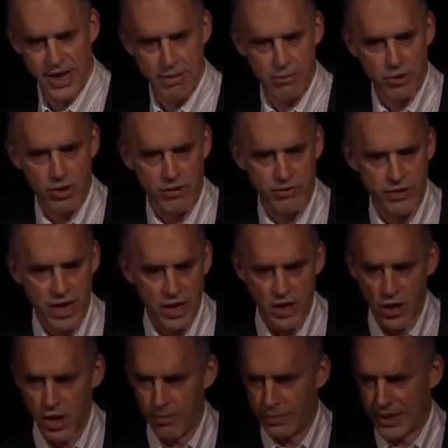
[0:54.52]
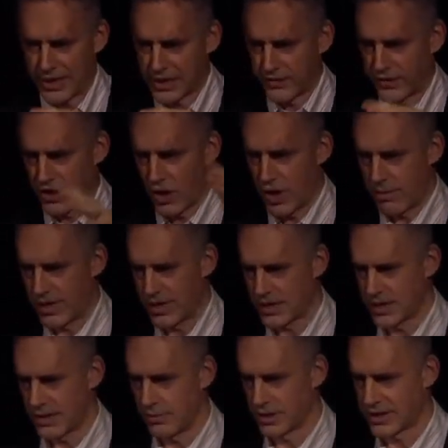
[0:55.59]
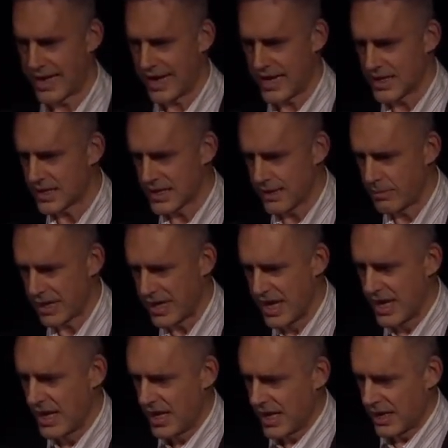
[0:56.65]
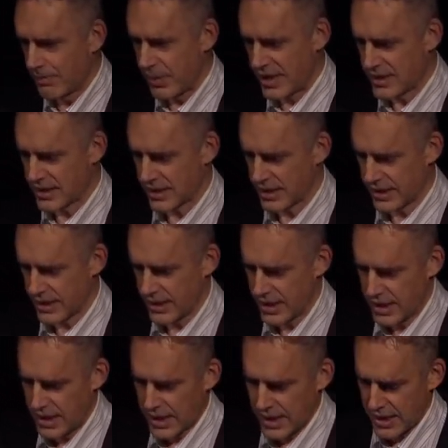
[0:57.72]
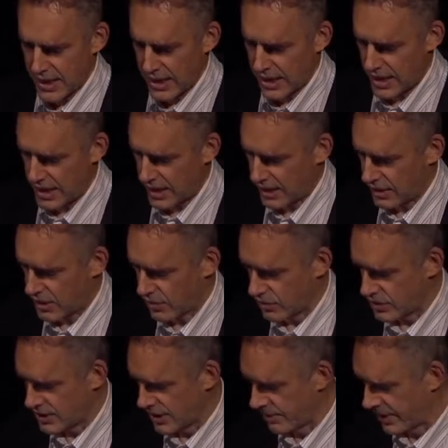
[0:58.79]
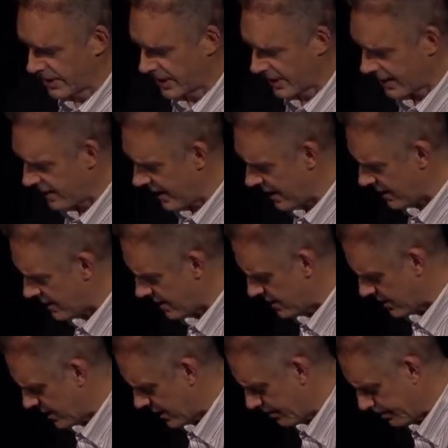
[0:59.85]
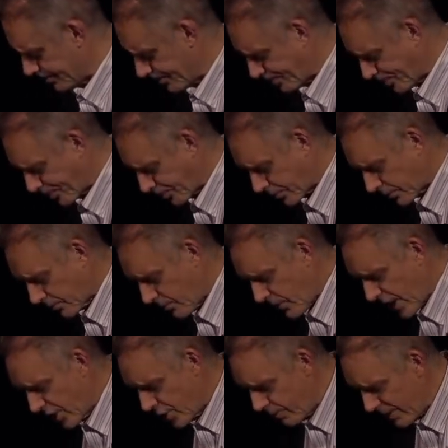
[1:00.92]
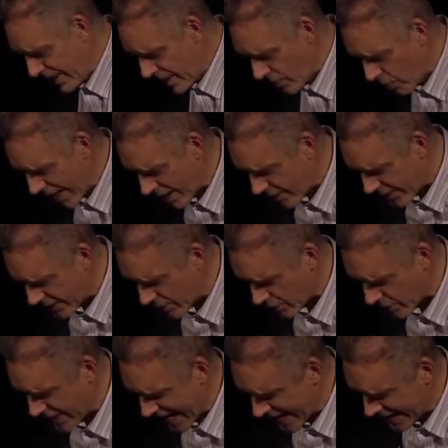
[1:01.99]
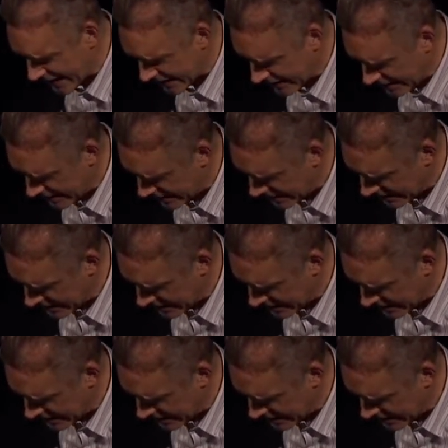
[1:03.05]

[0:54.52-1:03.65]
number of complex phenomena simultaneously, but it basically goes something like this, is that to be aware that you're naked